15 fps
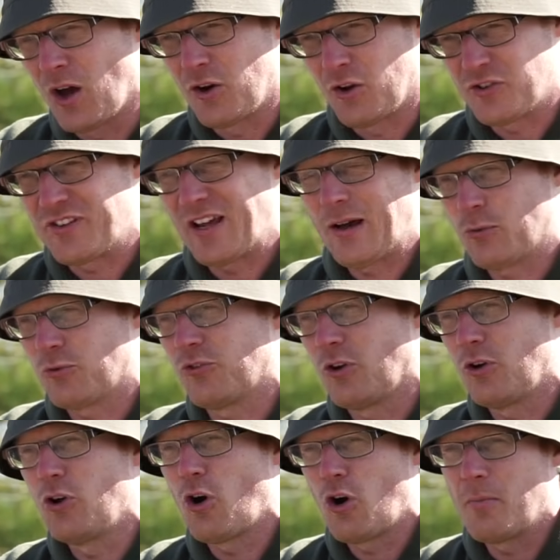I doused
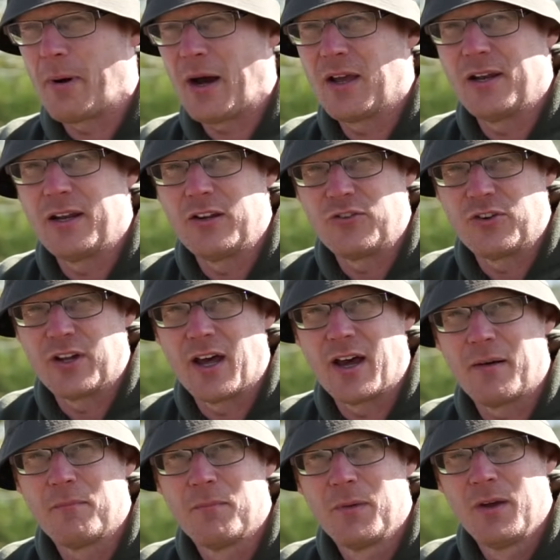a lot of Baileys in that.